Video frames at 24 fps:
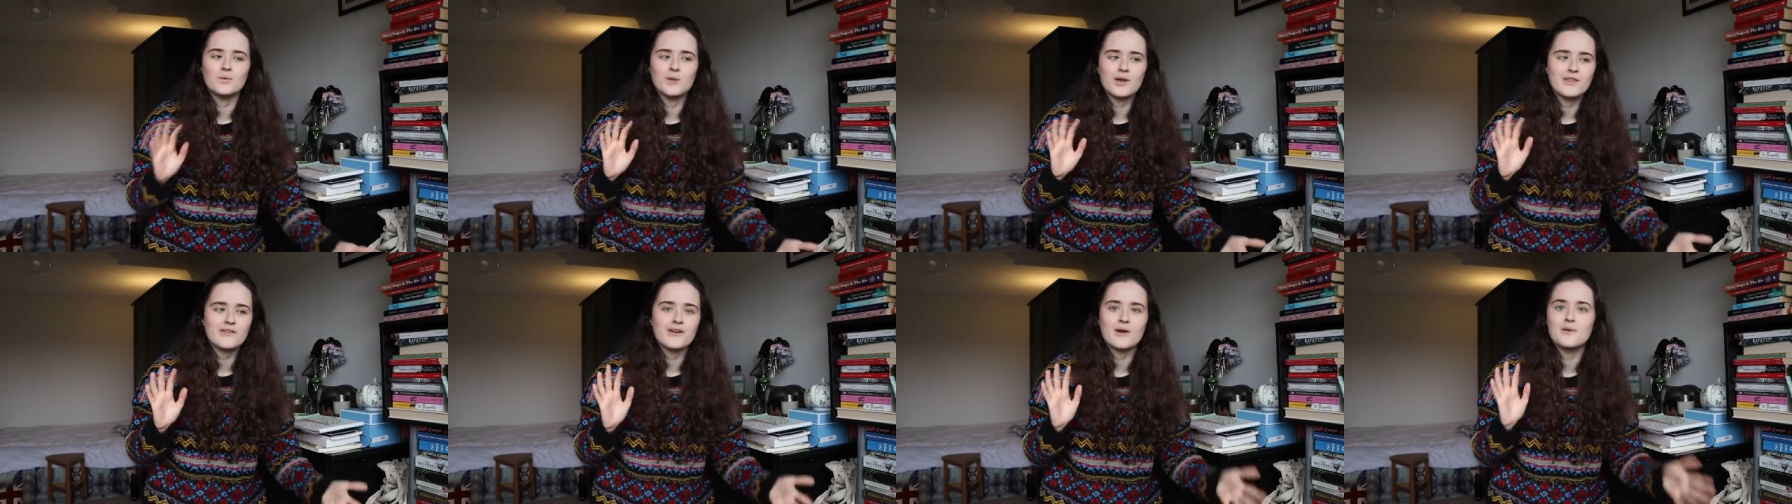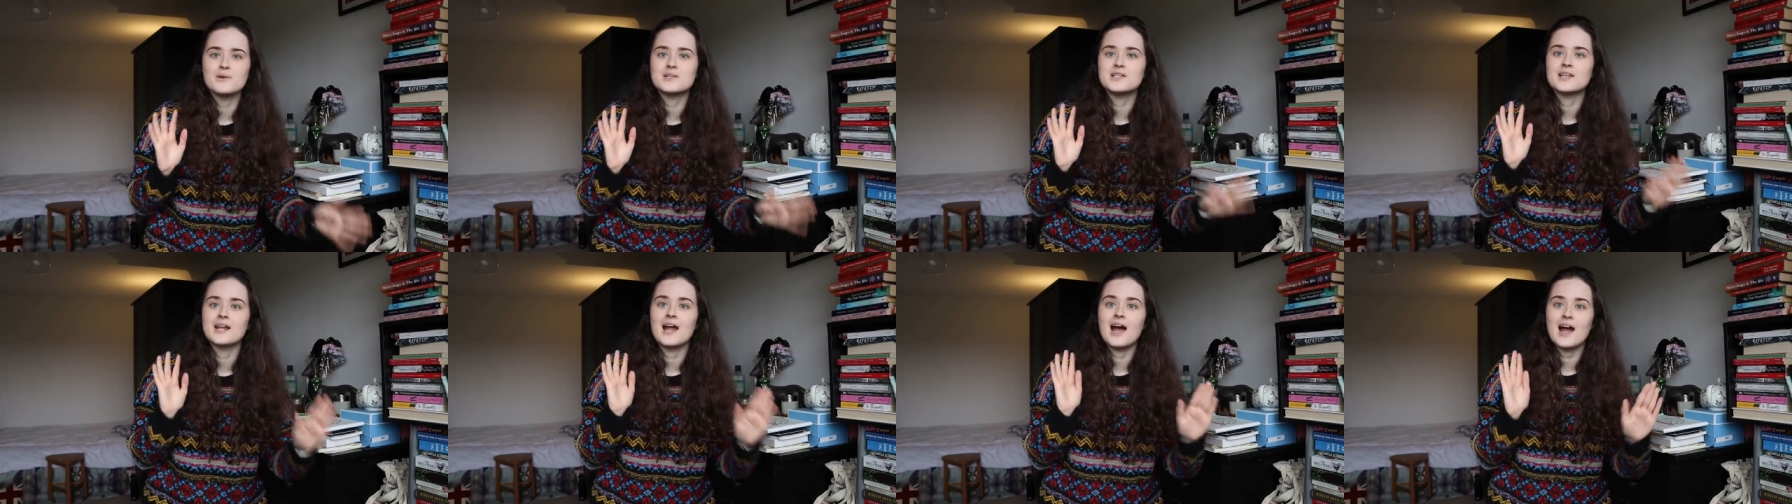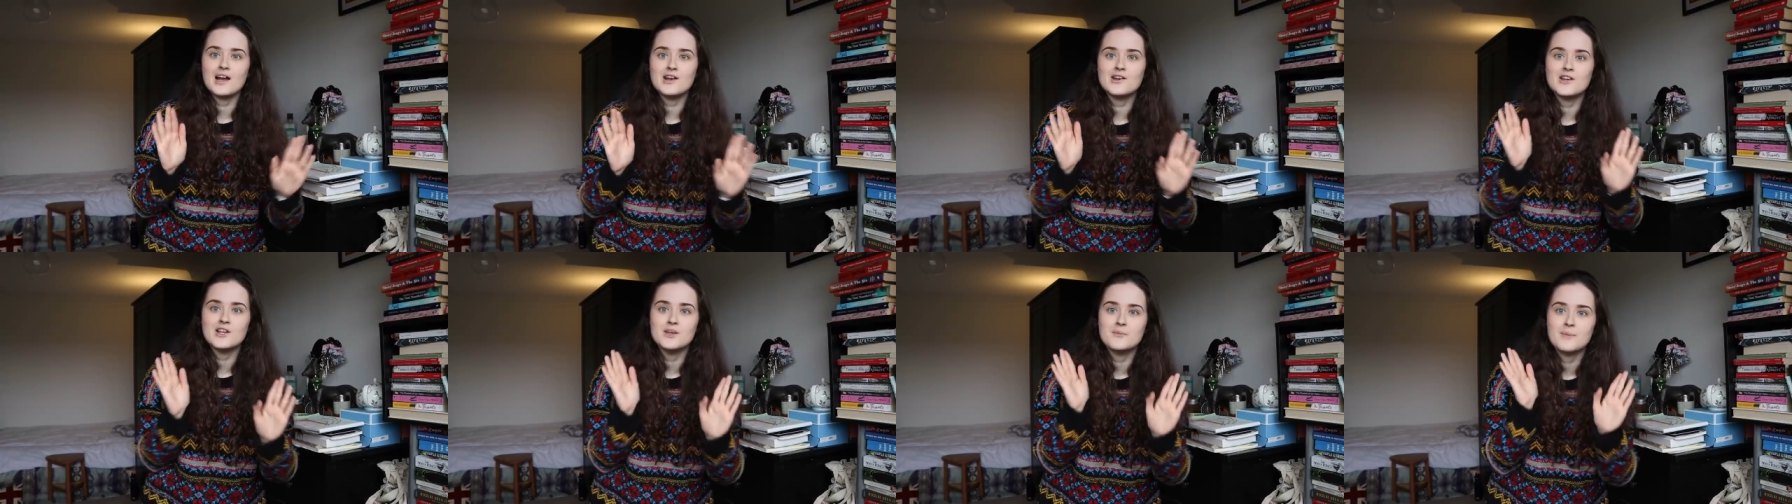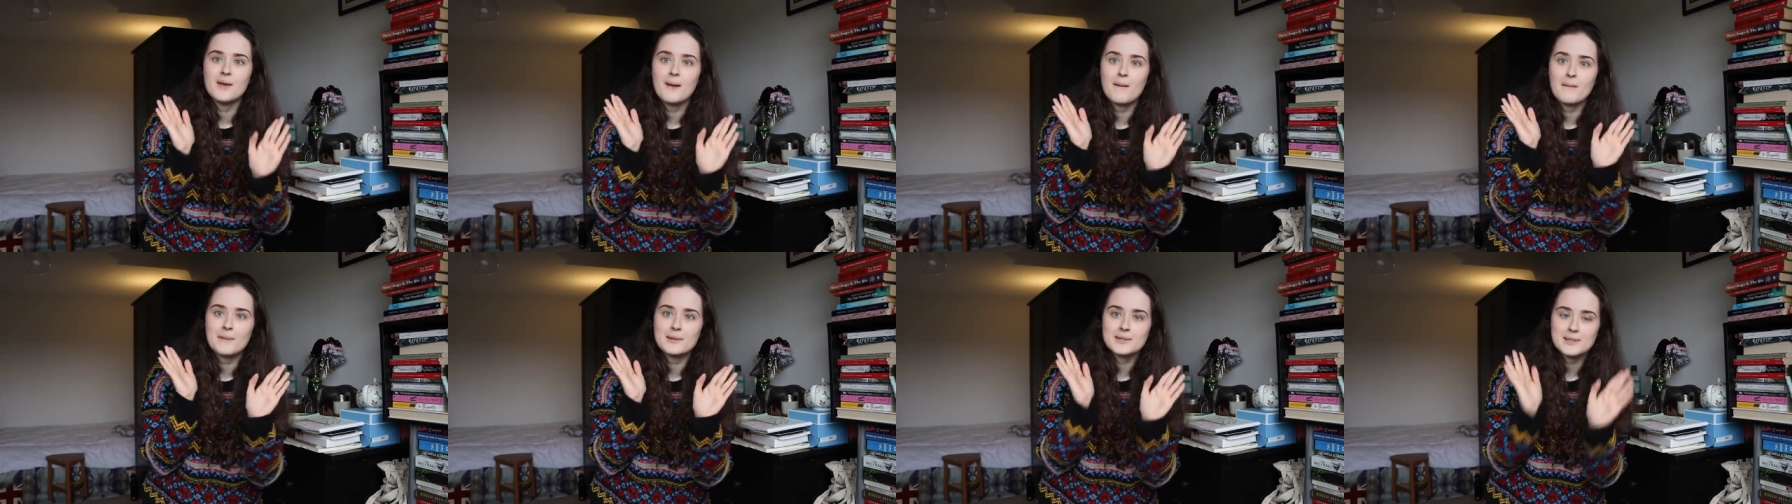whether I was going to actually
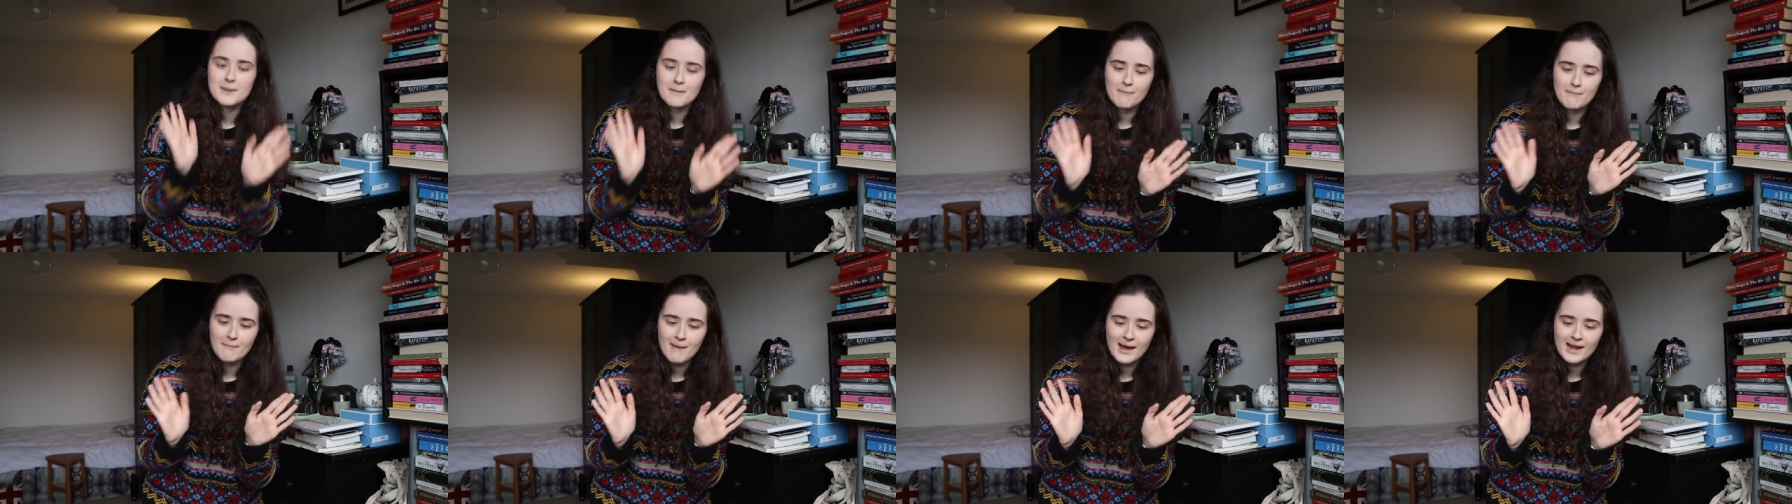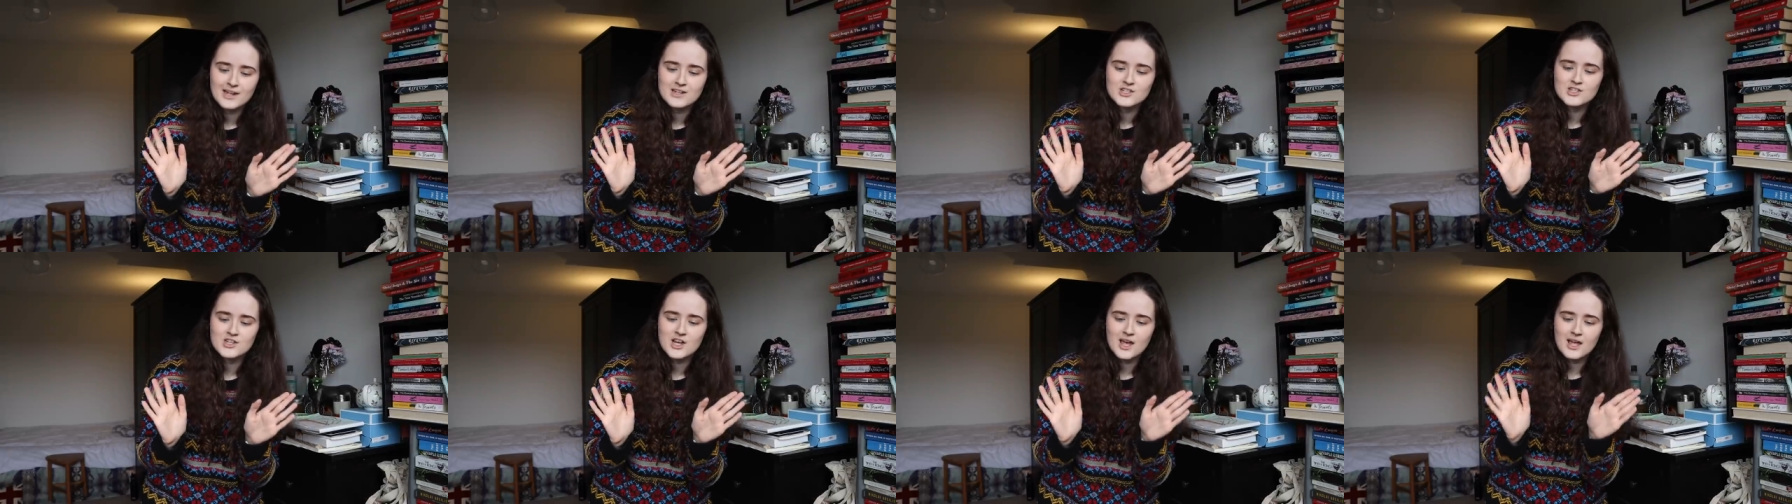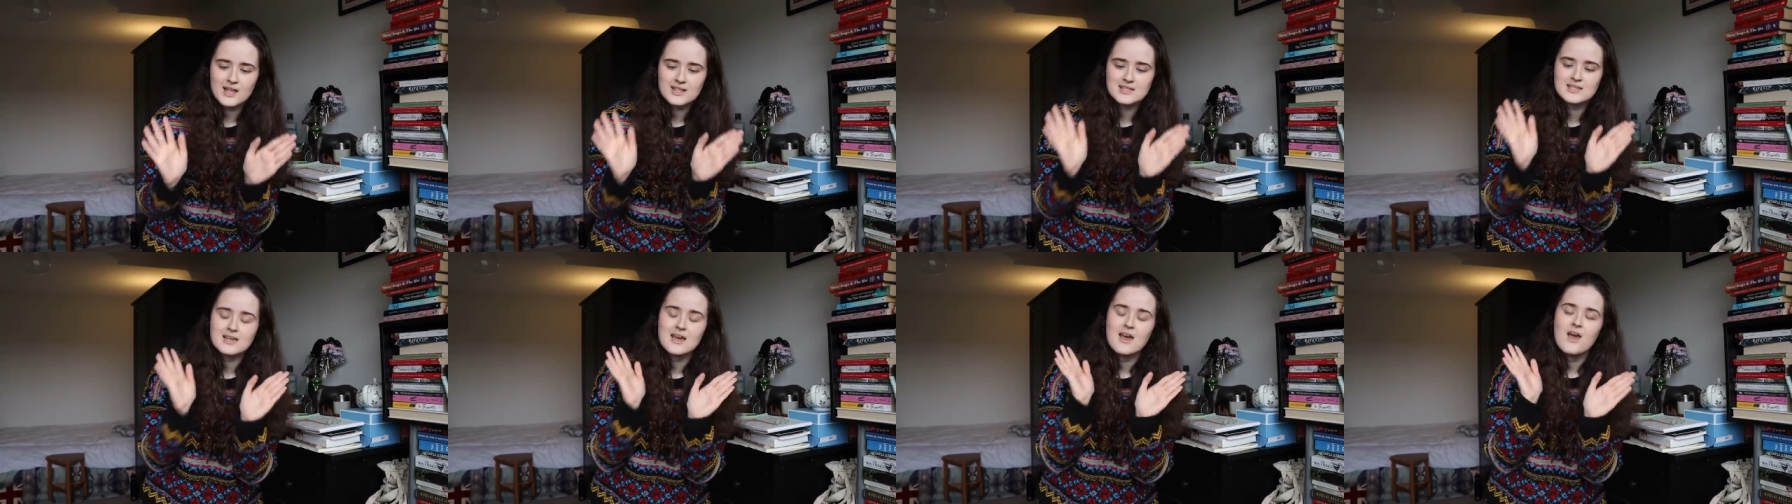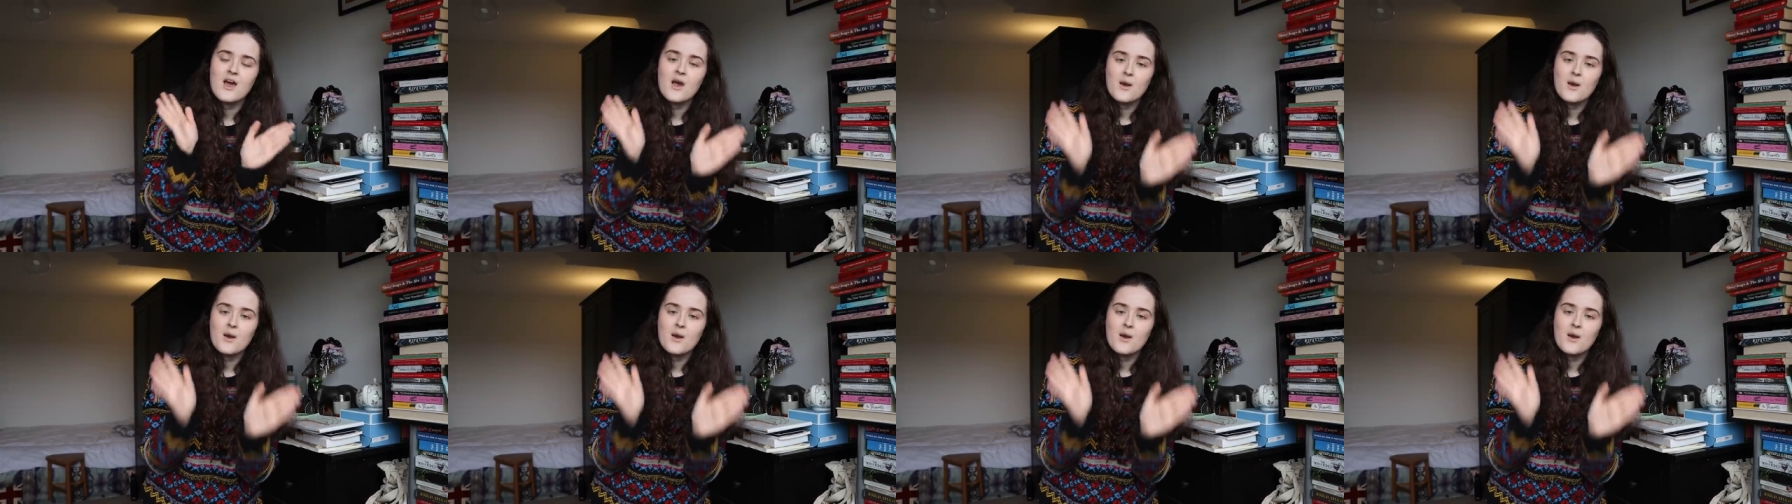be able to manage it,